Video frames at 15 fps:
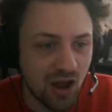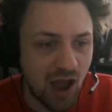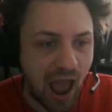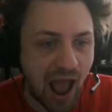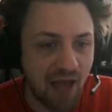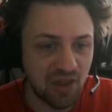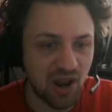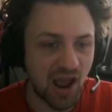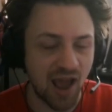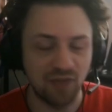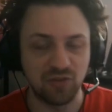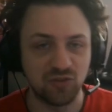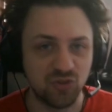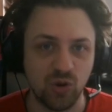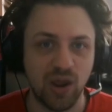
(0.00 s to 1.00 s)
And then I had
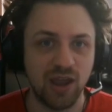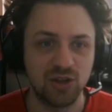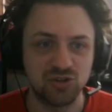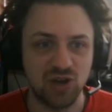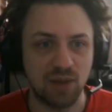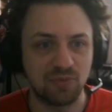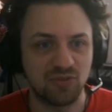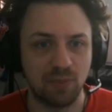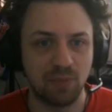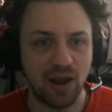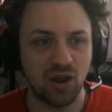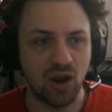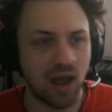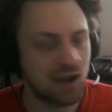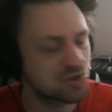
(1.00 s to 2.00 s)
the two hand traps
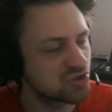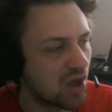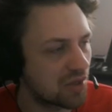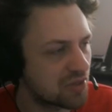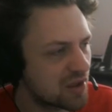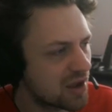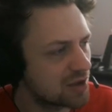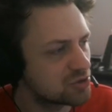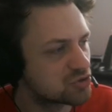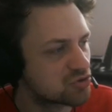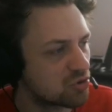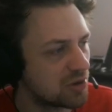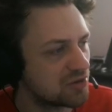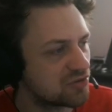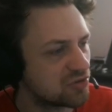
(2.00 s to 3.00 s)
tobacco. Actually, I think I
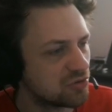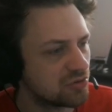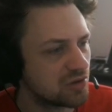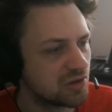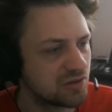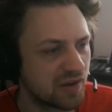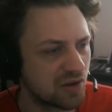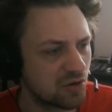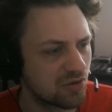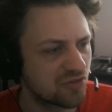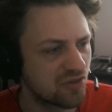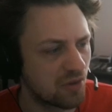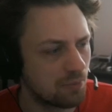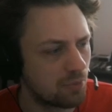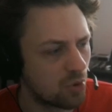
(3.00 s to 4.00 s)
drew into Nadir at
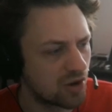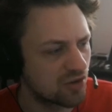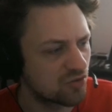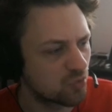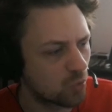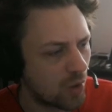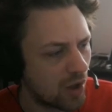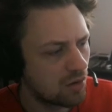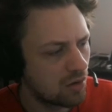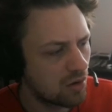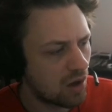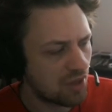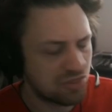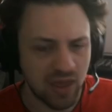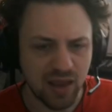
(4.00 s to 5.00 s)
some point as well.
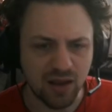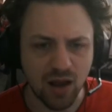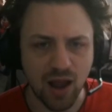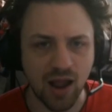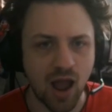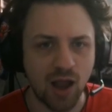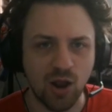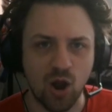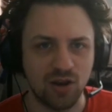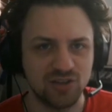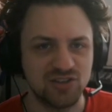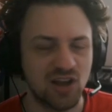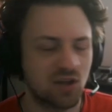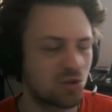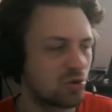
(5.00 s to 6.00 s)
I think, I, I can't
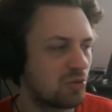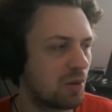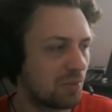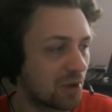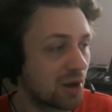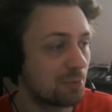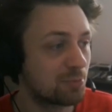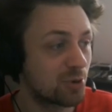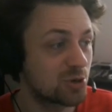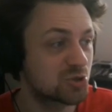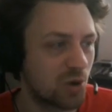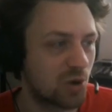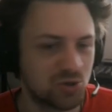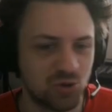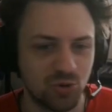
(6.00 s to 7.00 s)
exactly remember, but I'm pretty sure
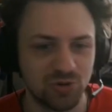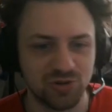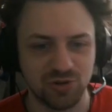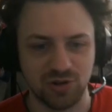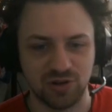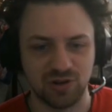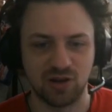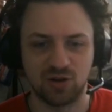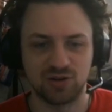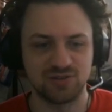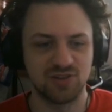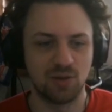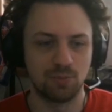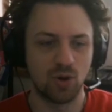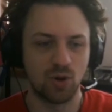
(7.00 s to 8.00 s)
I drew into Nadir at
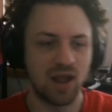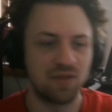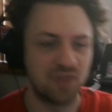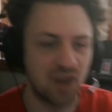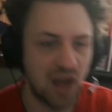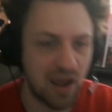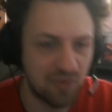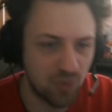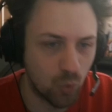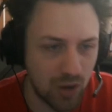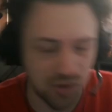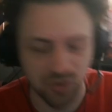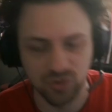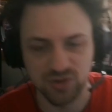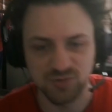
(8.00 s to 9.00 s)
some point, and then I had the
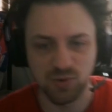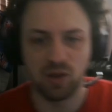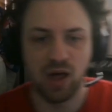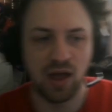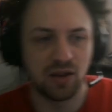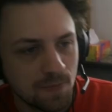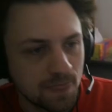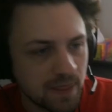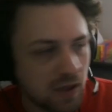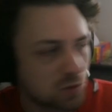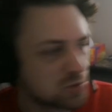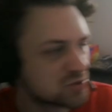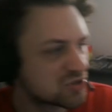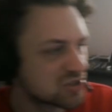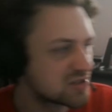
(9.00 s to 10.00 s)
Winder as well, and it
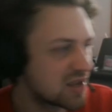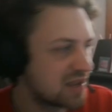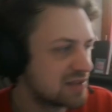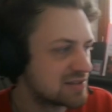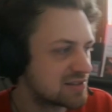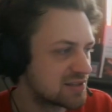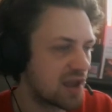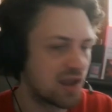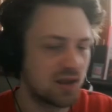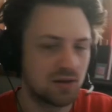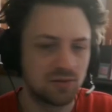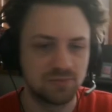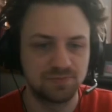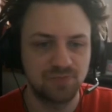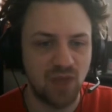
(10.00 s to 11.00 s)
was just insane
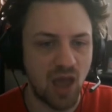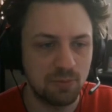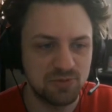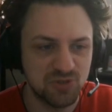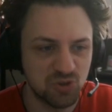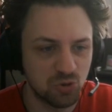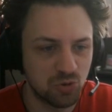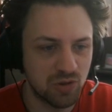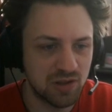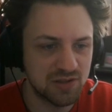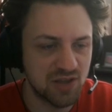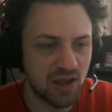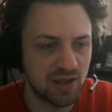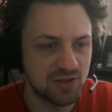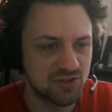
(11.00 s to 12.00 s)
absolutely insane.